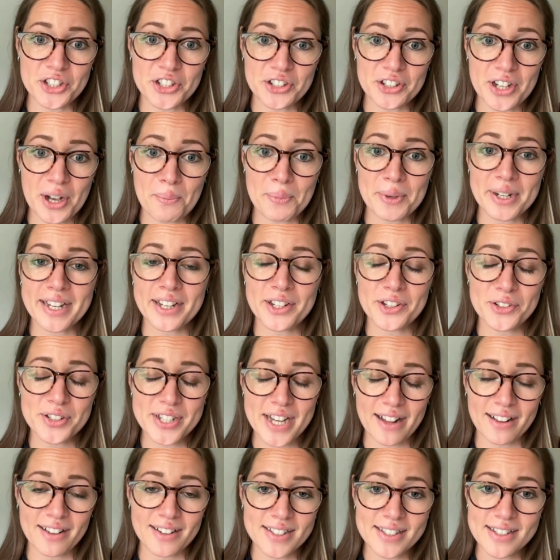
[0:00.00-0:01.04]
your number. Can you
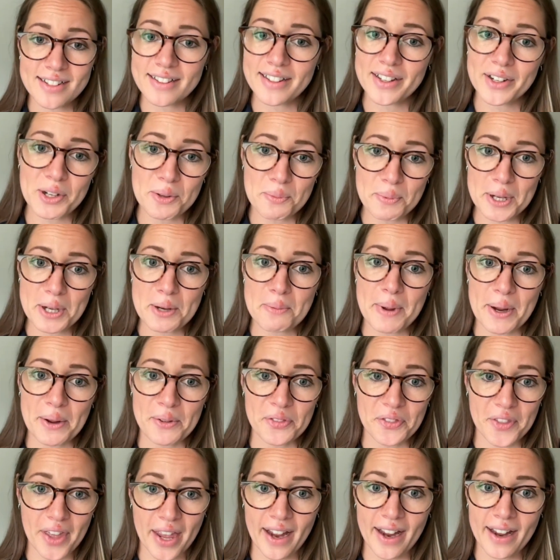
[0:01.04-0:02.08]
tell us a little bit
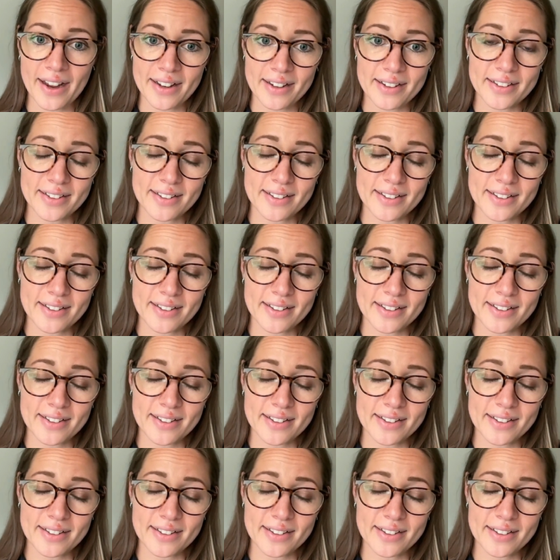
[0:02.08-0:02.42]
about that?